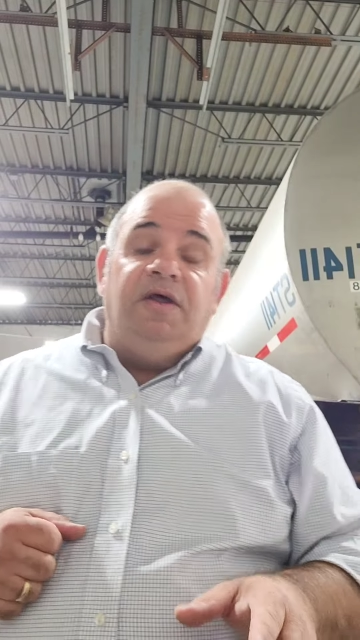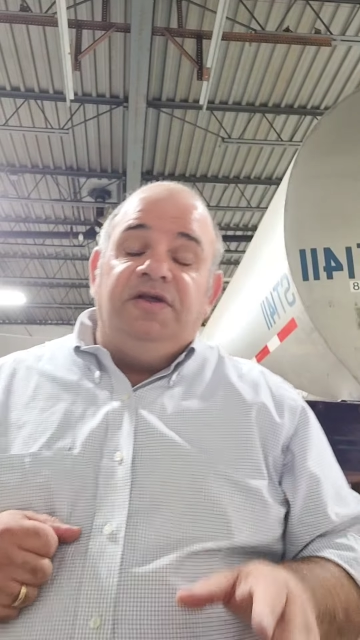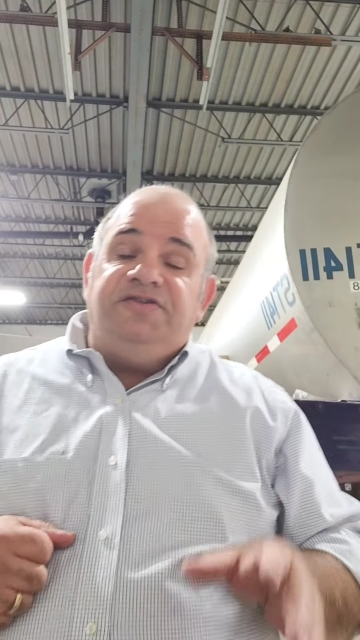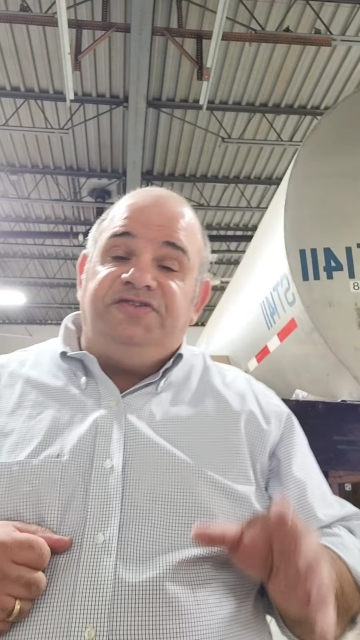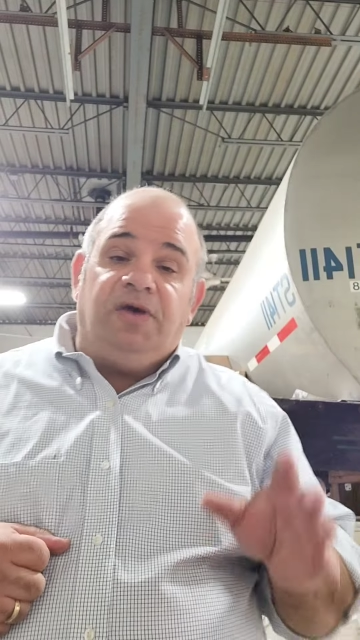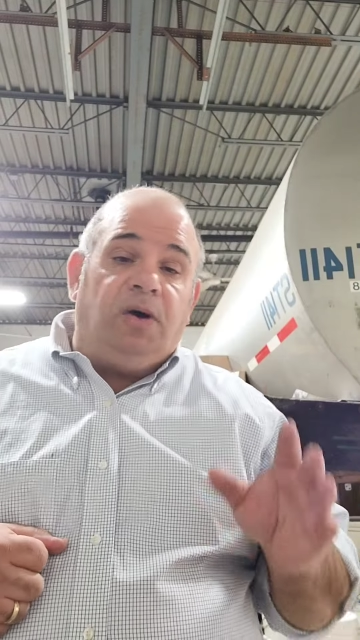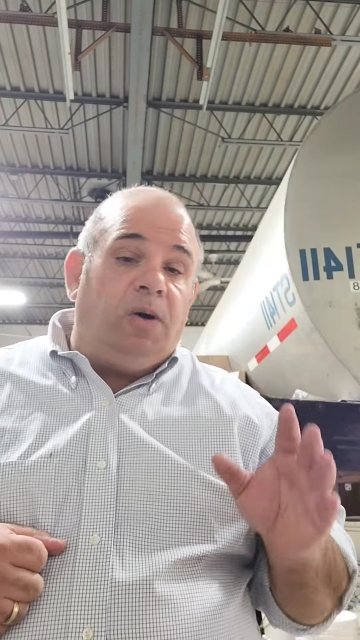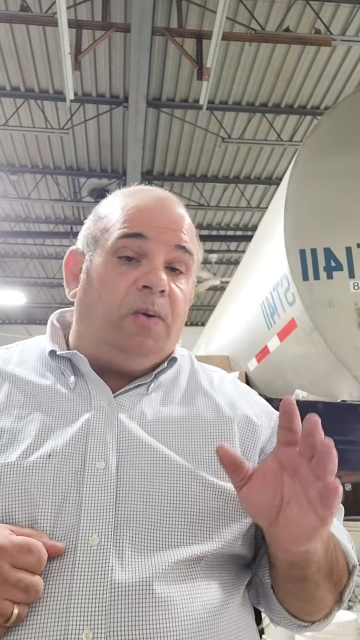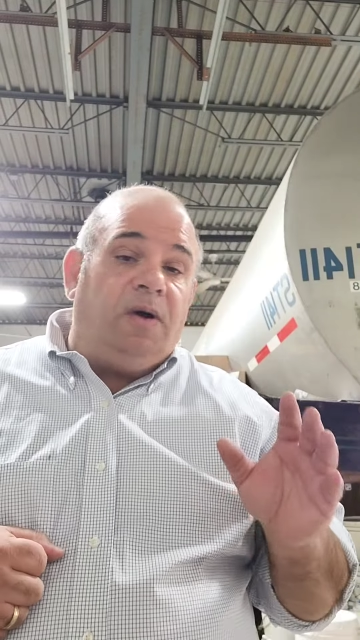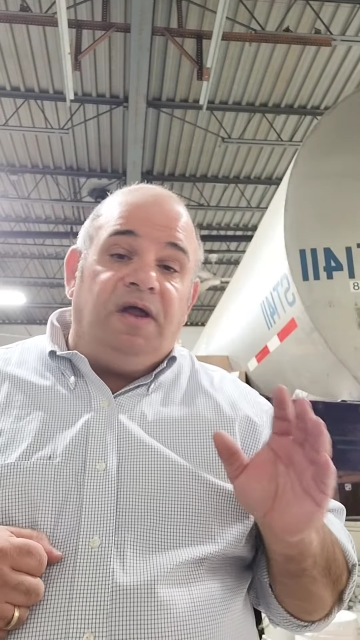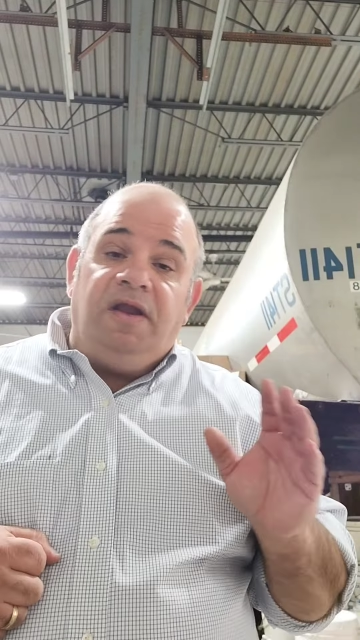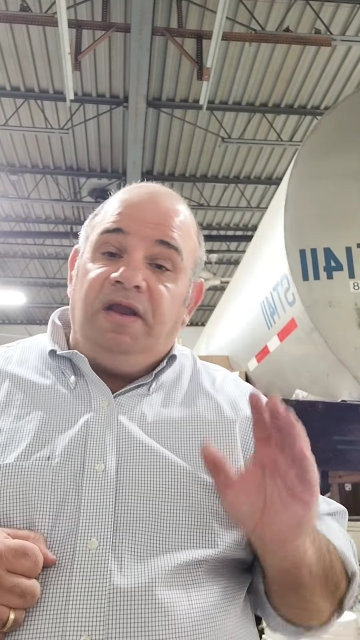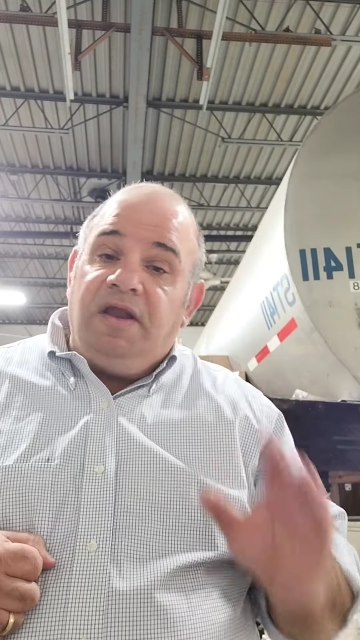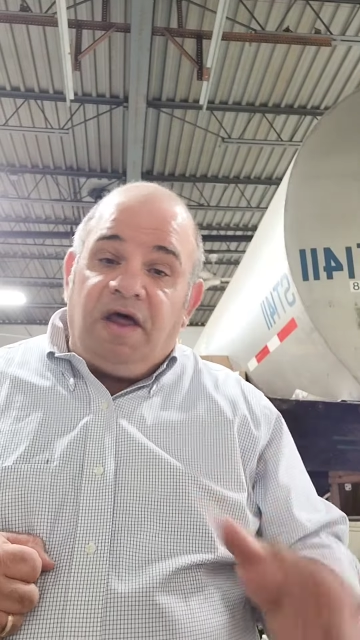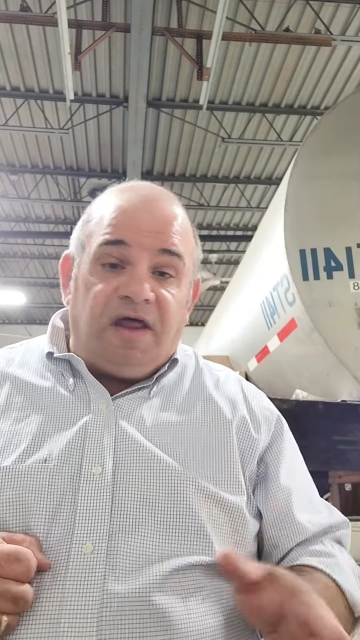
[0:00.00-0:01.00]
So
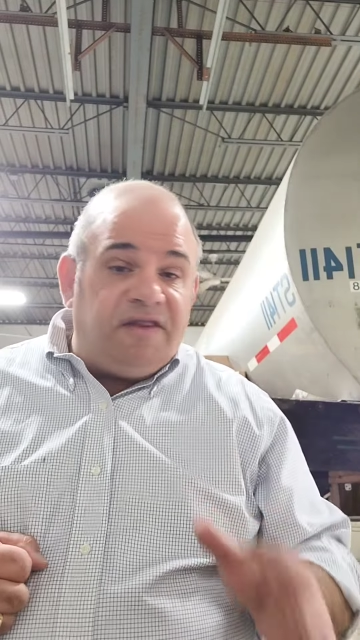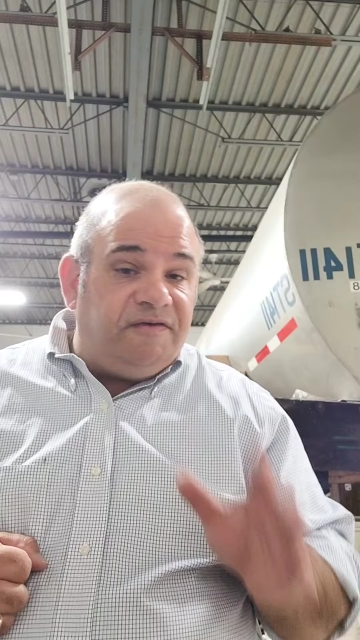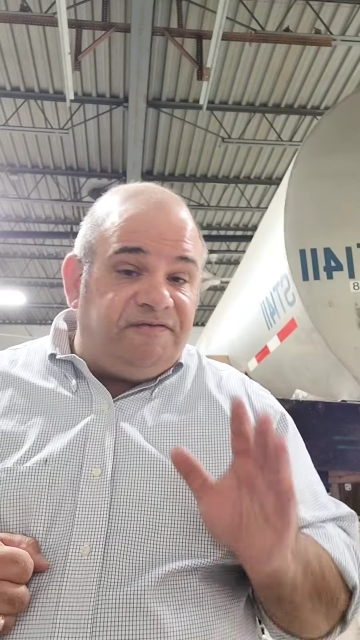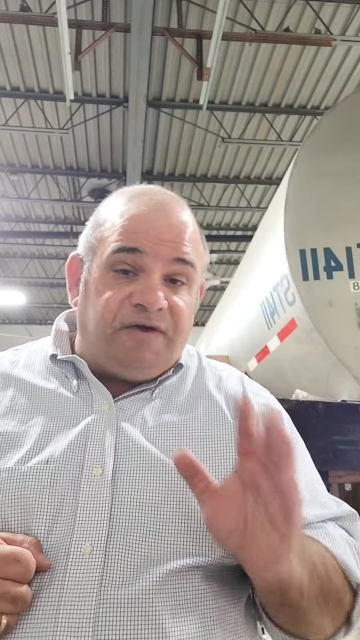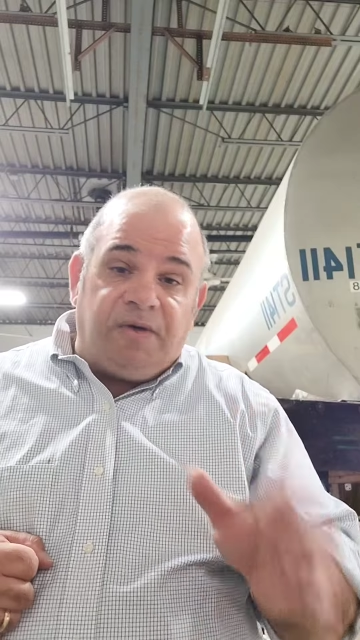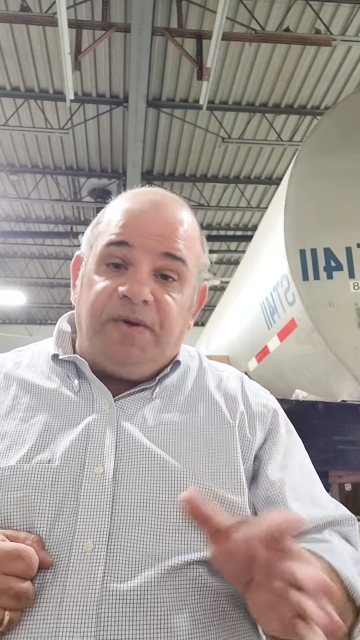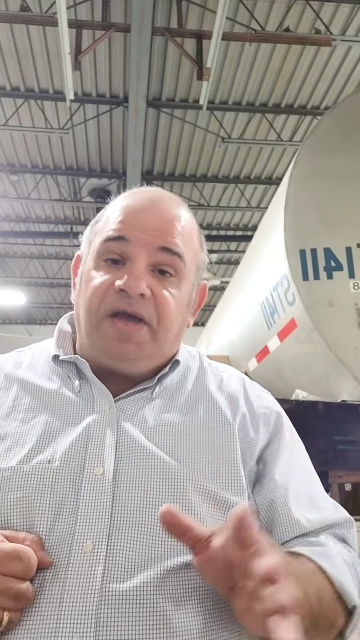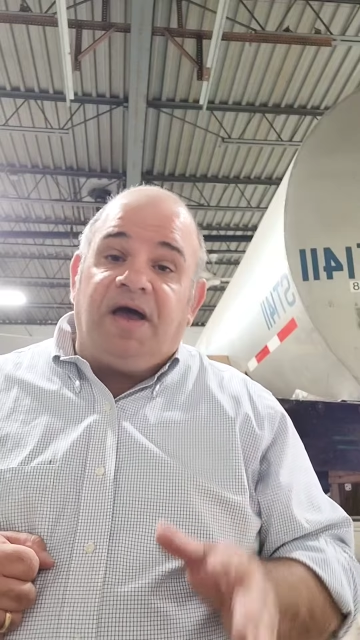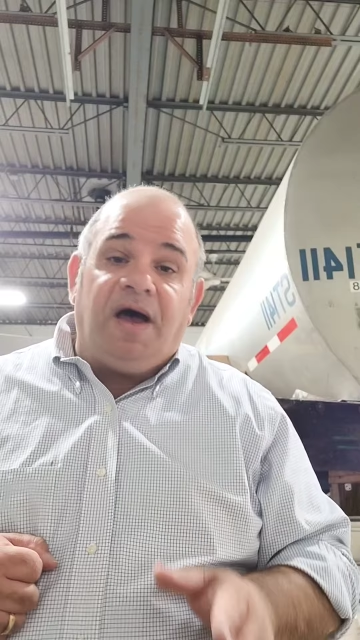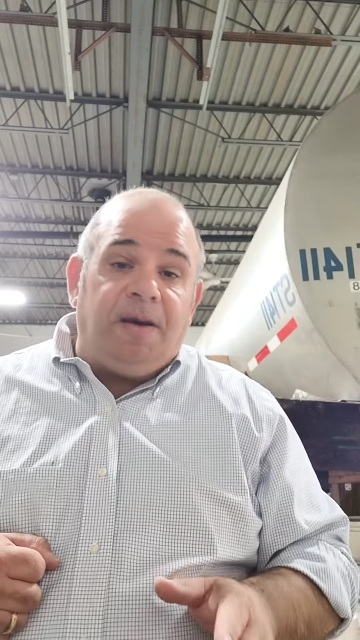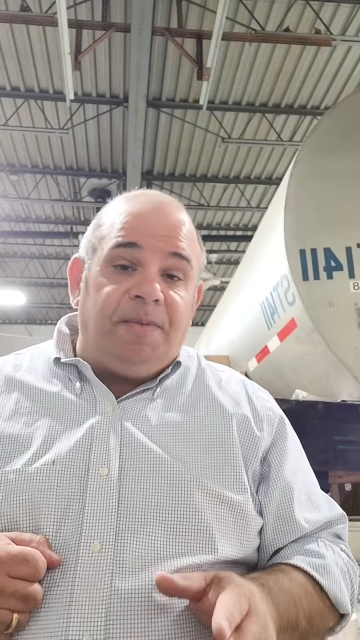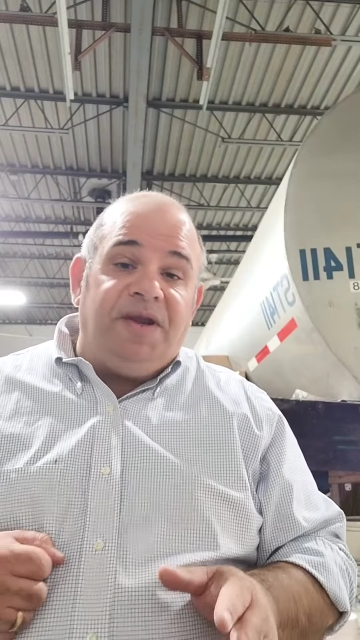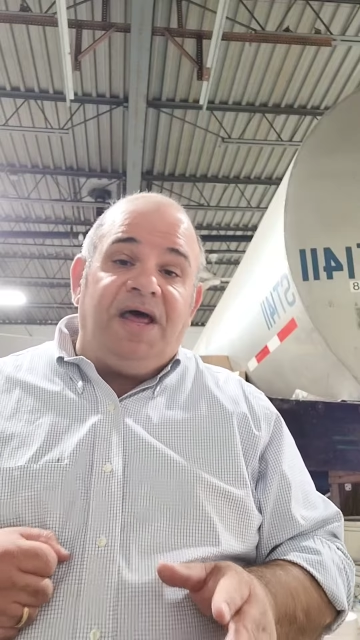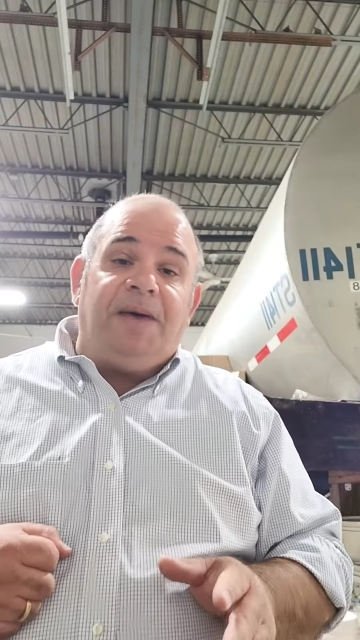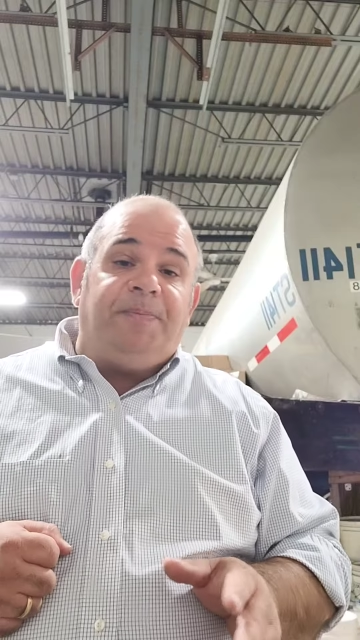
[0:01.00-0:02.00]
another very
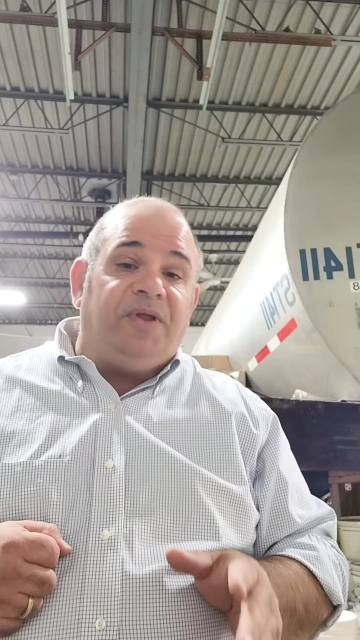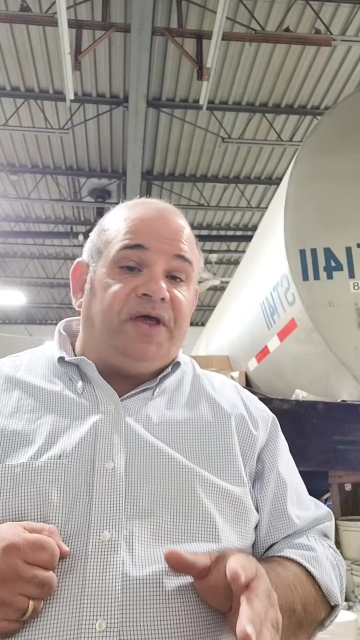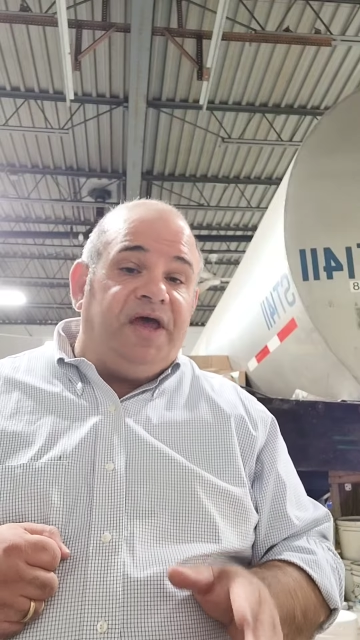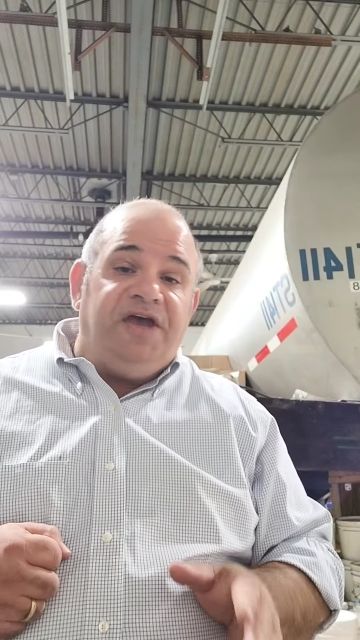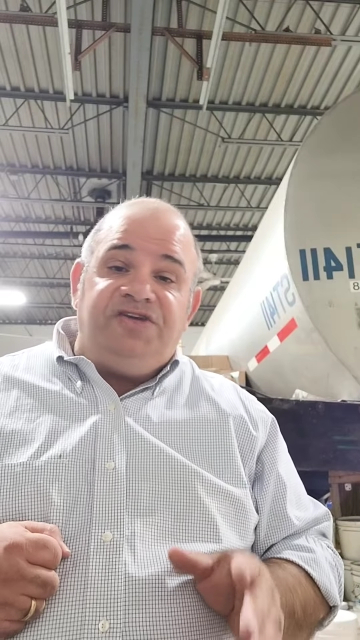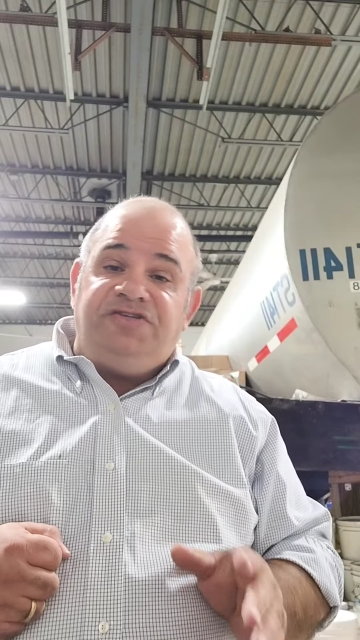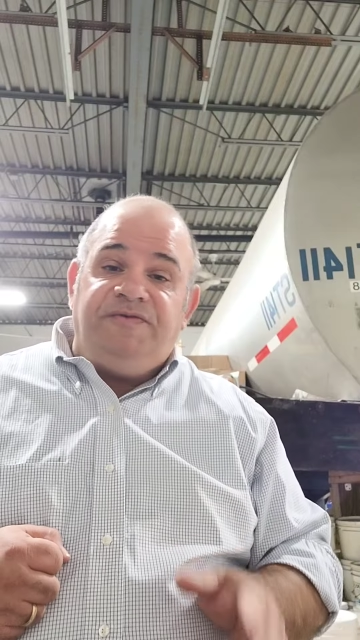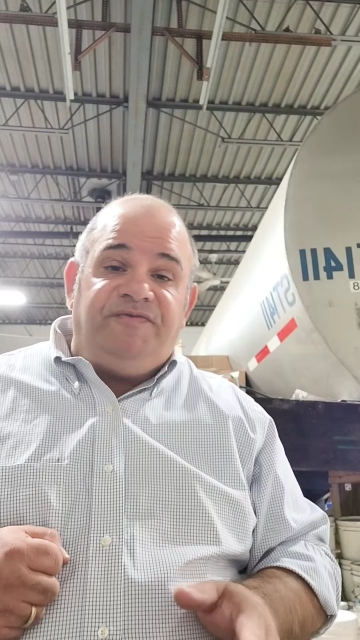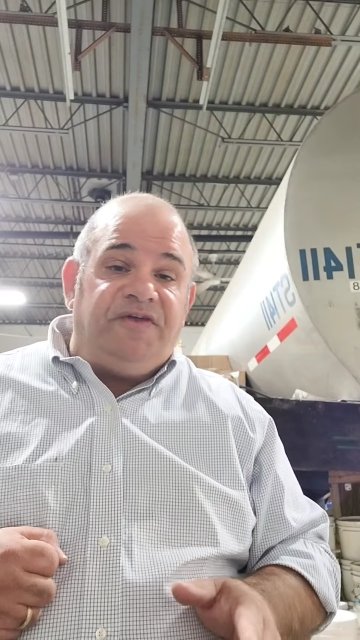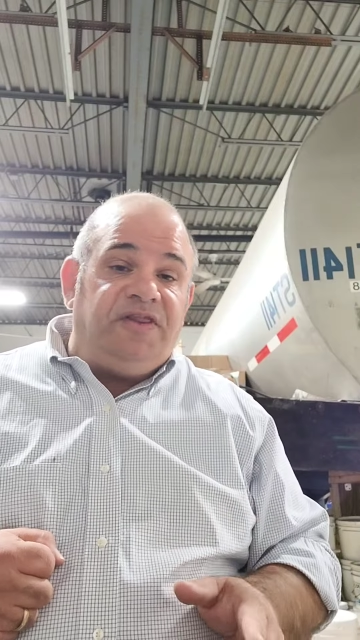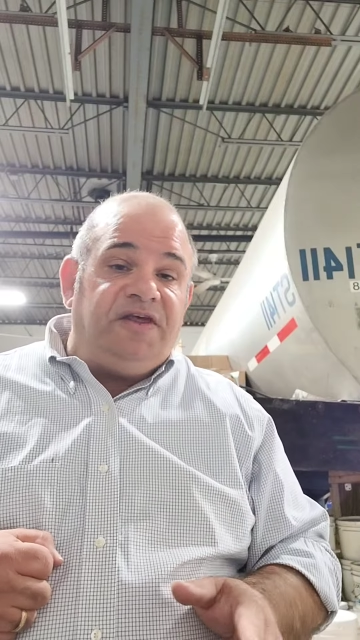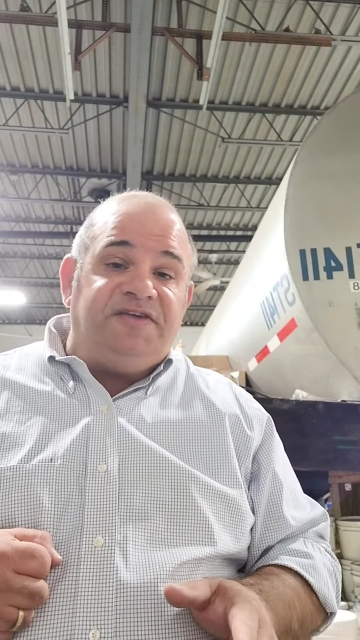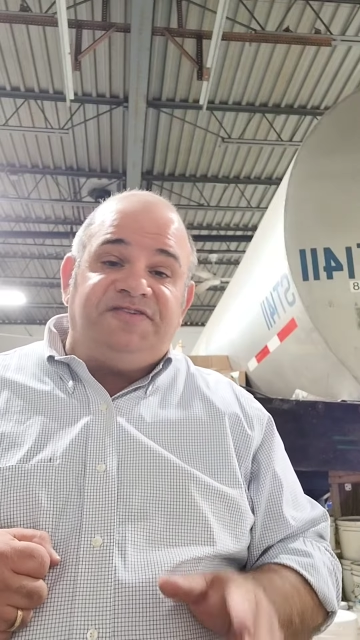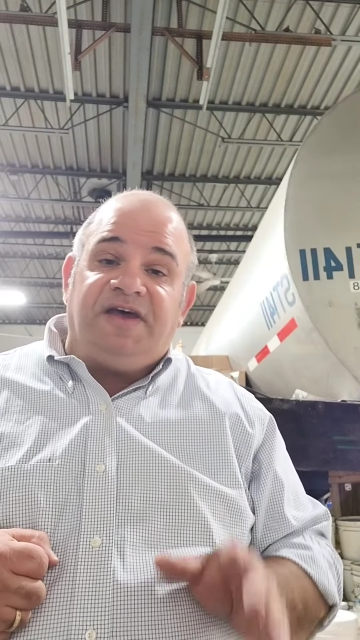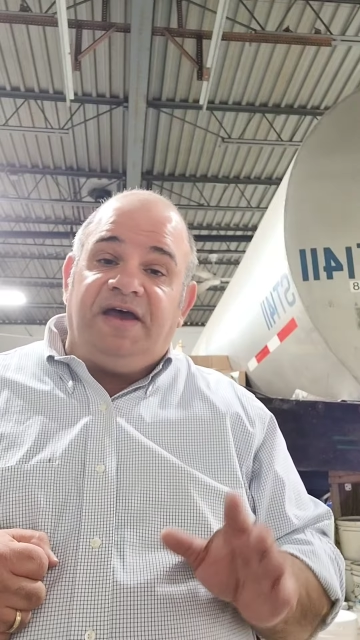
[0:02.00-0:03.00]
common application for this,